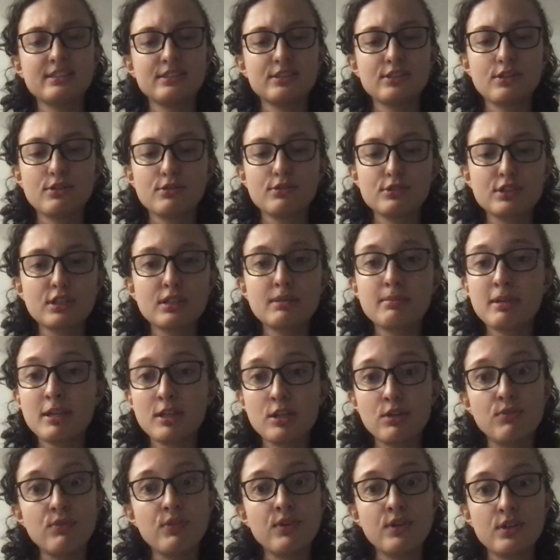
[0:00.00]
So it's going to
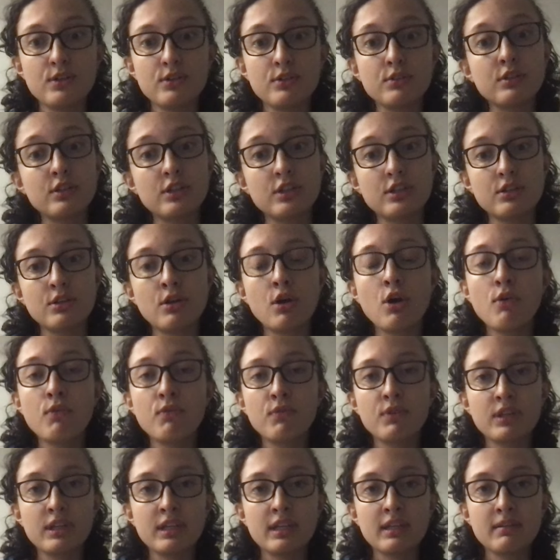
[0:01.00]
make you feel good,
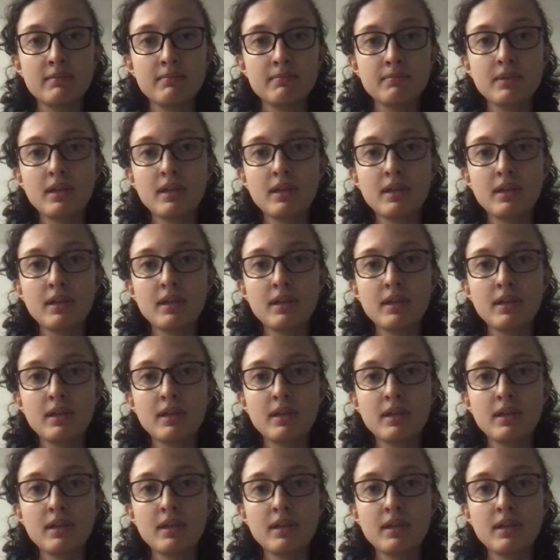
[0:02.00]
hopefully.